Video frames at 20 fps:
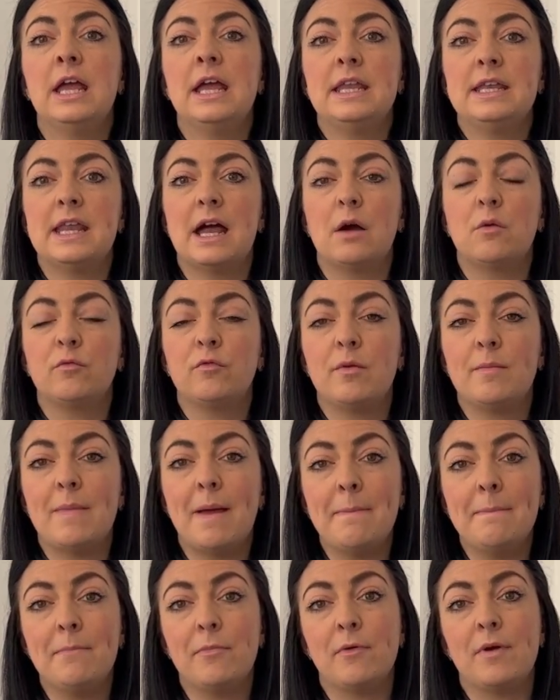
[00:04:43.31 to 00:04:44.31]
Now
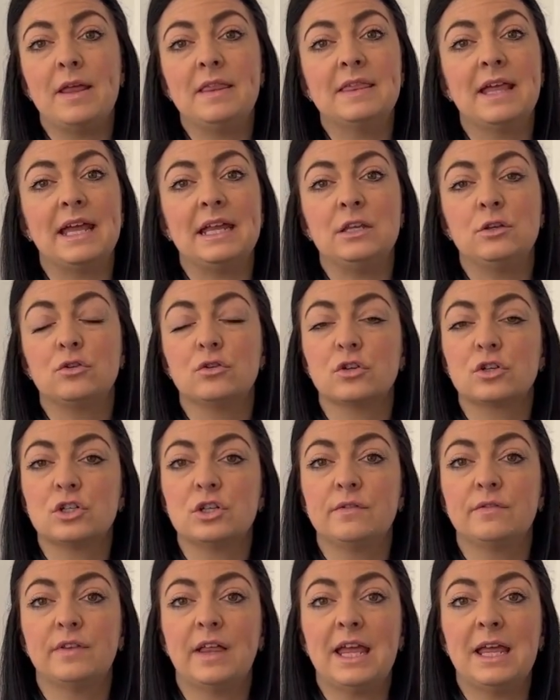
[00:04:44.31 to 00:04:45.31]
remembering that induction
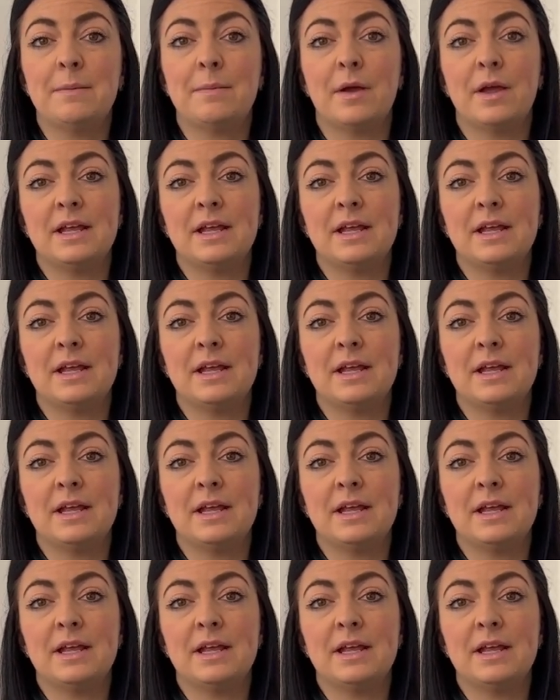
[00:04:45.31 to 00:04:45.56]
of labour